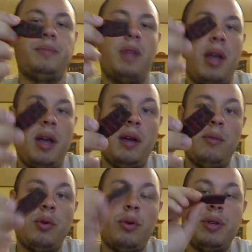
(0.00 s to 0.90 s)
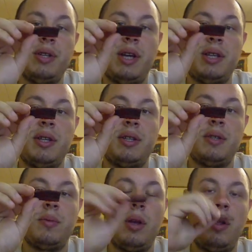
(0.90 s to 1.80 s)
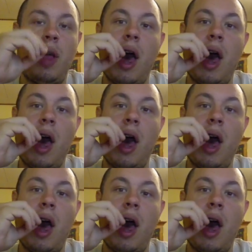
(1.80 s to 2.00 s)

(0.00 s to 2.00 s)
And we're going to taste this as well.